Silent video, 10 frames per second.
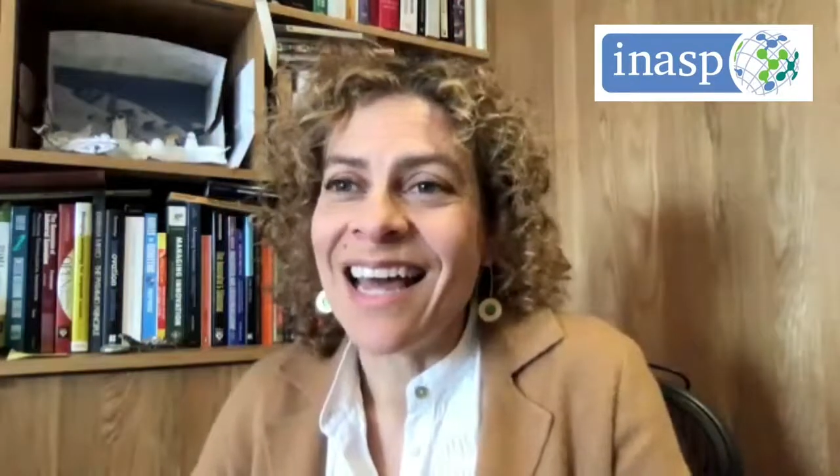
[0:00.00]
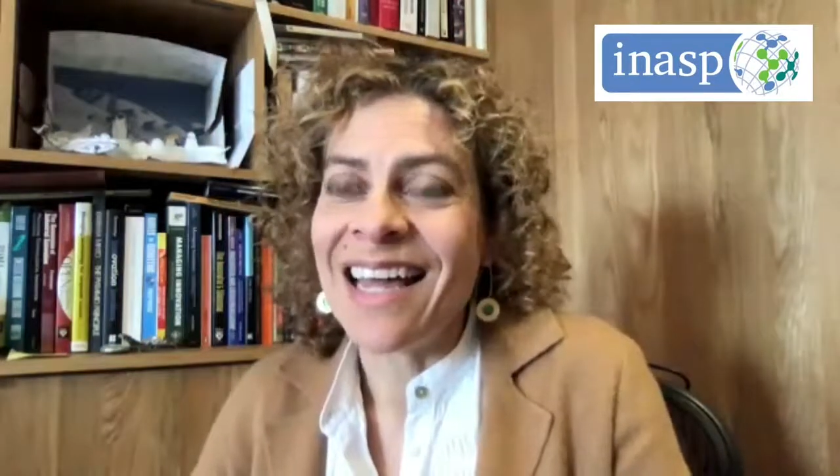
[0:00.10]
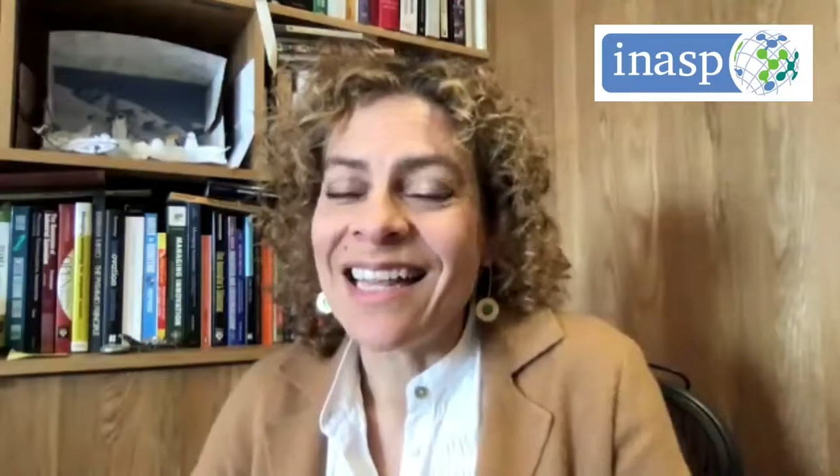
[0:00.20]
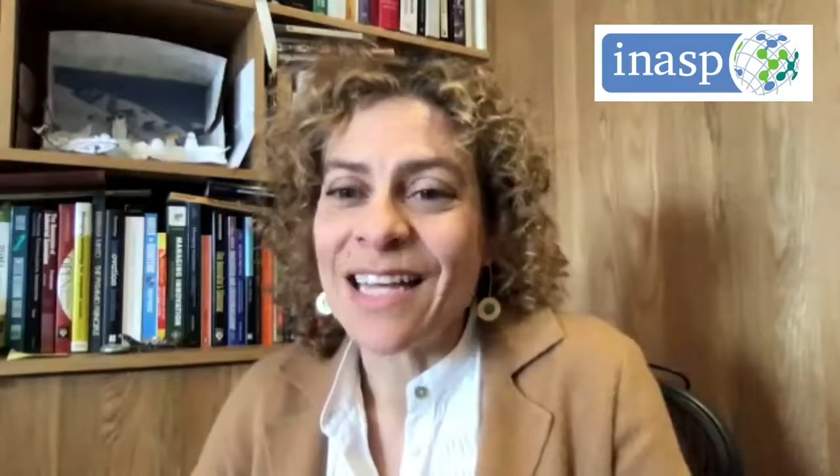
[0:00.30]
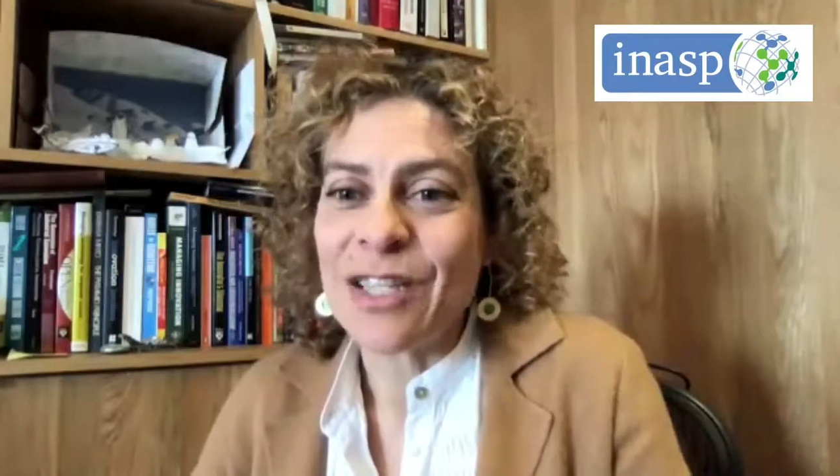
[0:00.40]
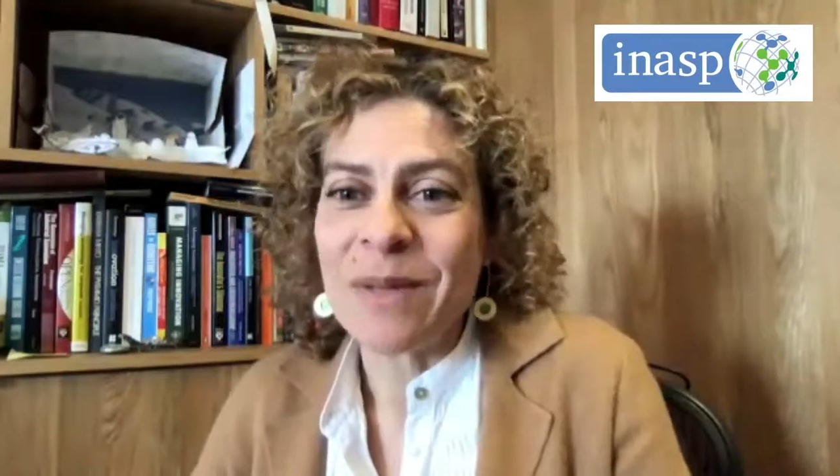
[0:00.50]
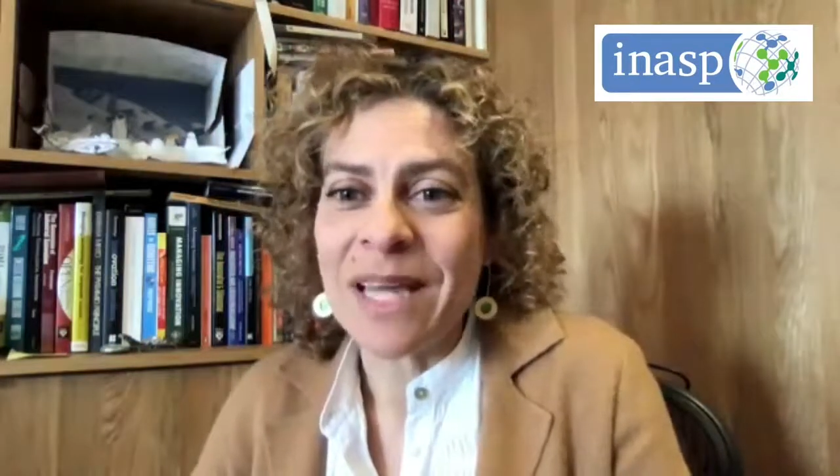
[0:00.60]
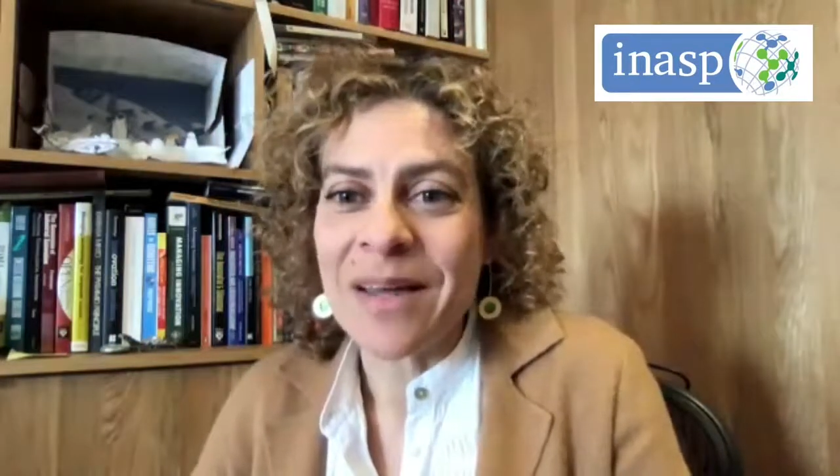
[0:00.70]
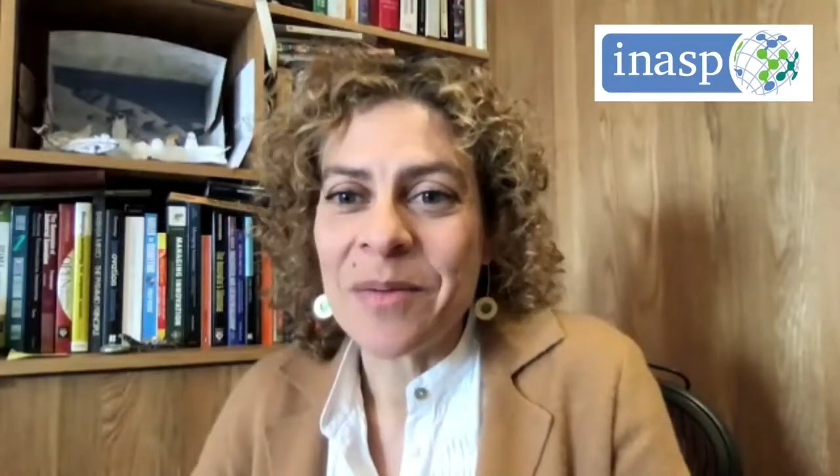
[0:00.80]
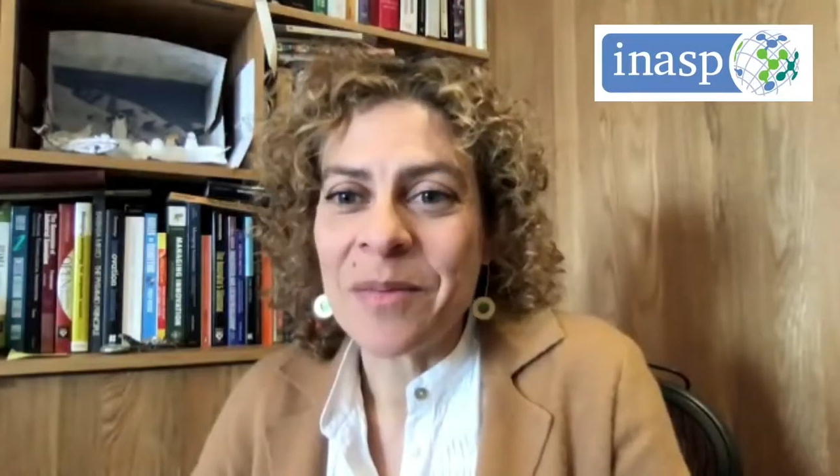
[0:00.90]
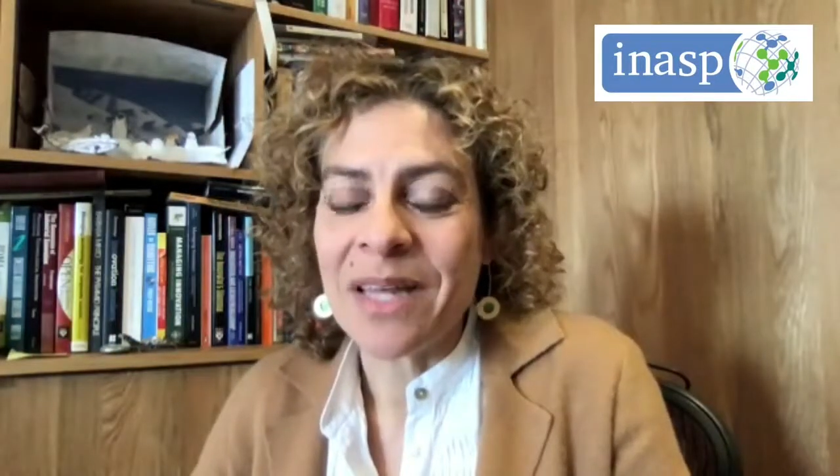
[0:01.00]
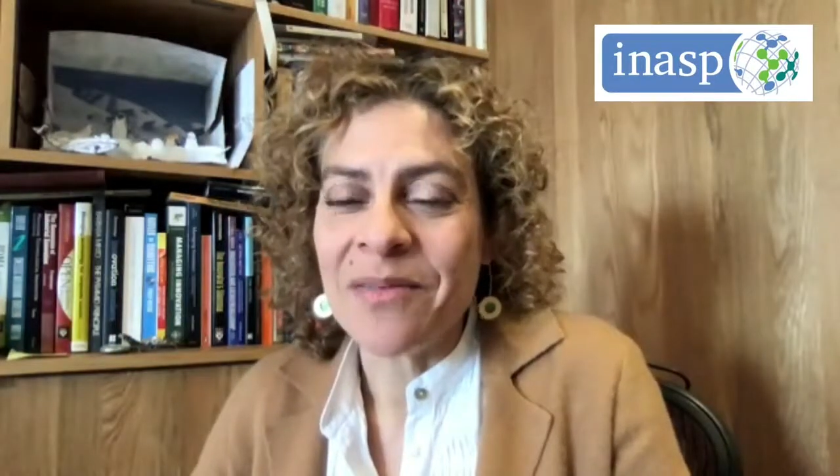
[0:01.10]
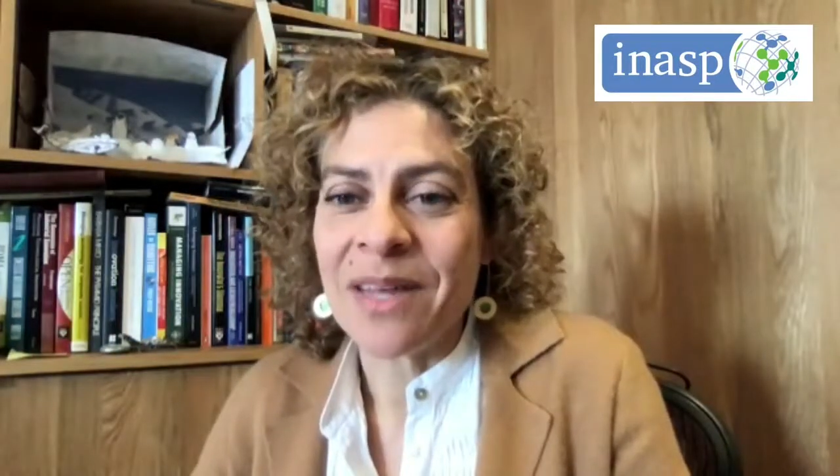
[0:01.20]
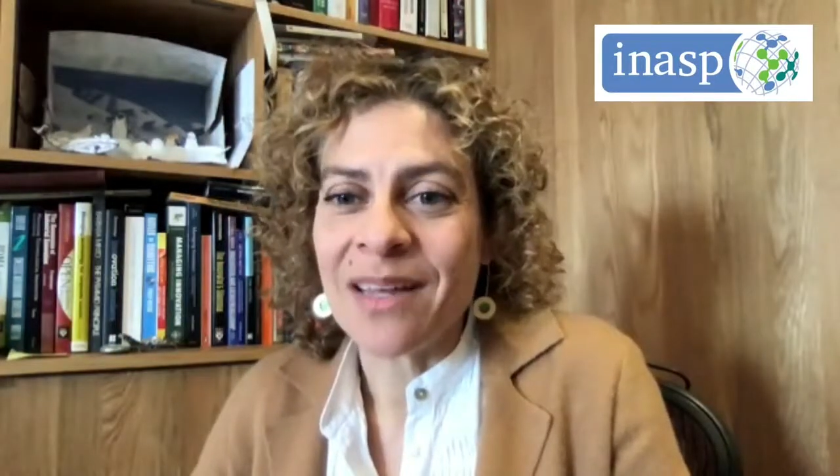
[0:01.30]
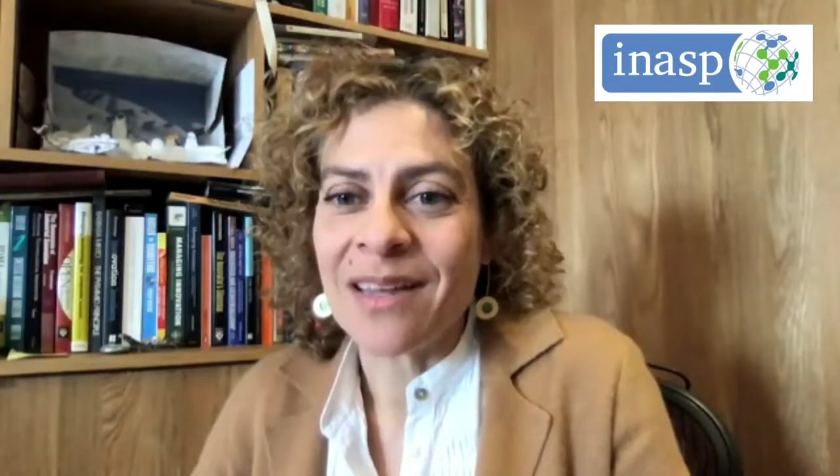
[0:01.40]
it has become
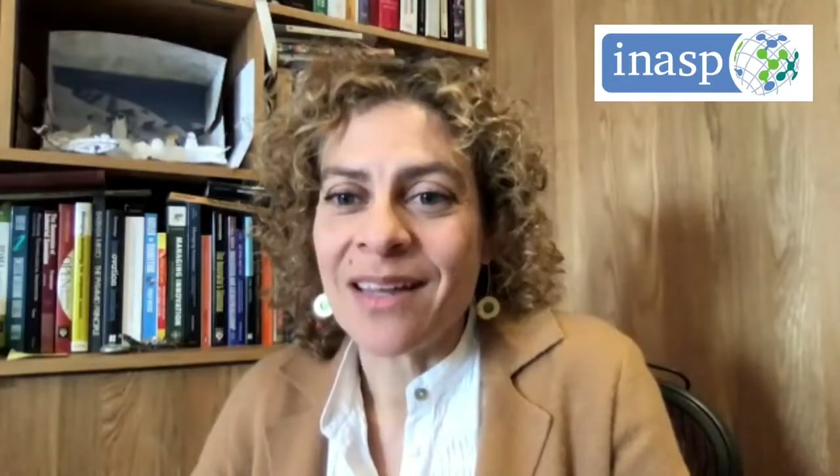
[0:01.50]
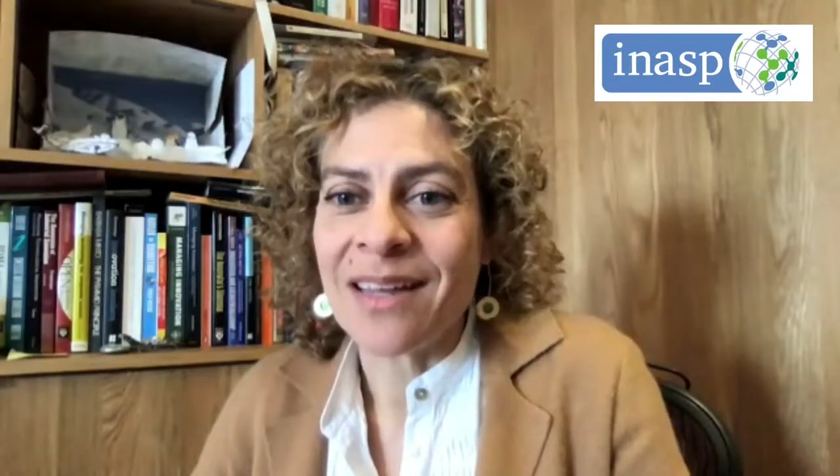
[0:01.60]
even